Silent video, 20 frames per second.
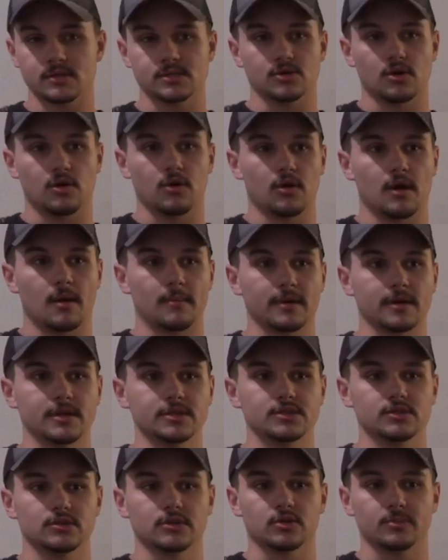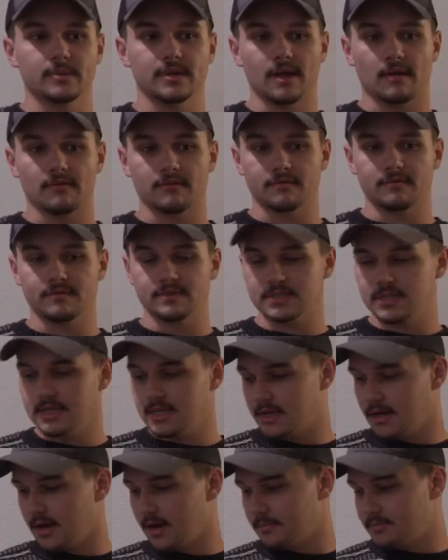So I'm gonna do a little bit of a
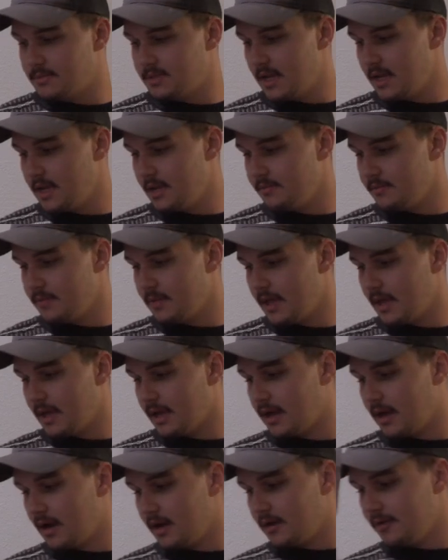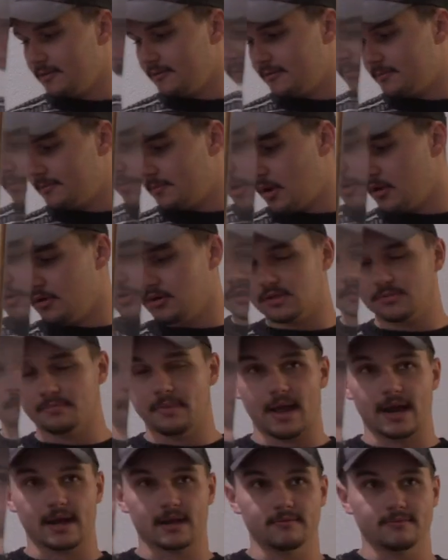physique update and kind of post
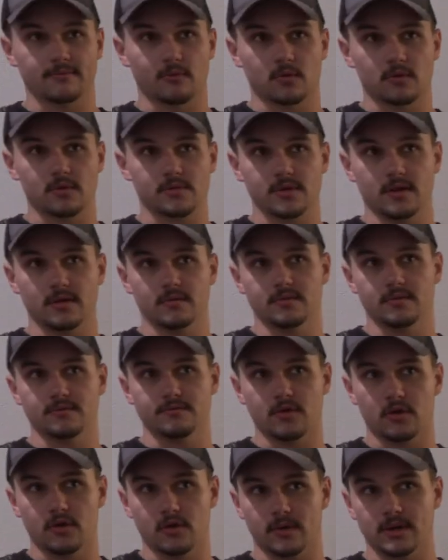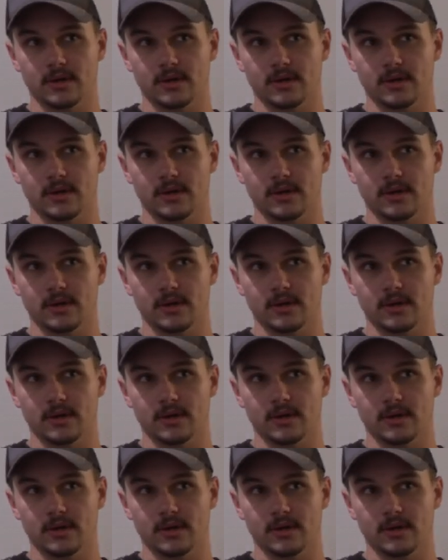back and forth of the photo